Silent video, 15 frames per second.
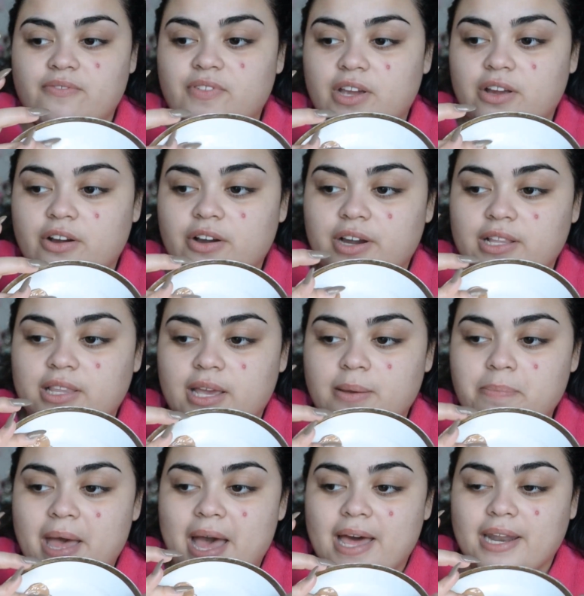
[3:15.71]
finger and like
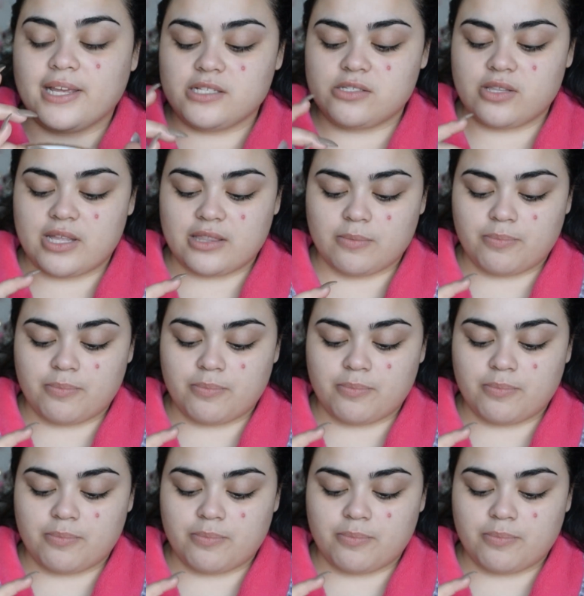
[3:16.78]
pat it so that the